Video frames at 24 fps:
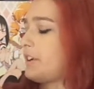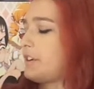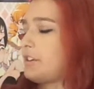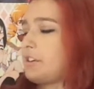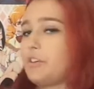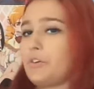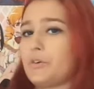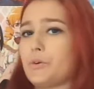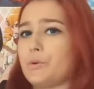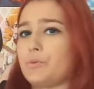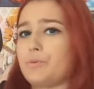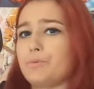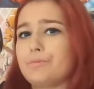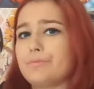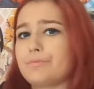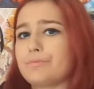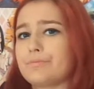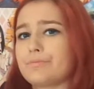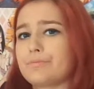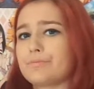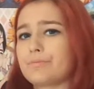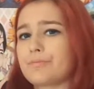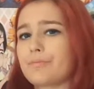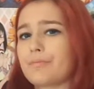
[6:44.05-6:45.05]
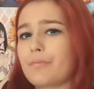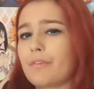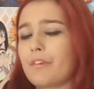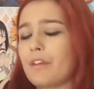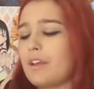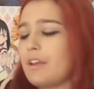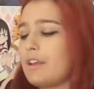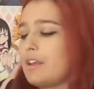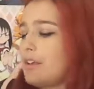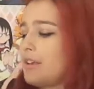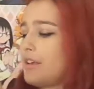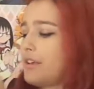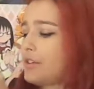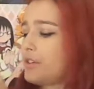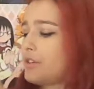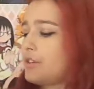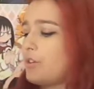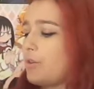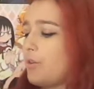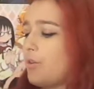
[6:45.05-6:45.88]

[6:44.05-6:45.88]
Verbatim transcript: glue um, to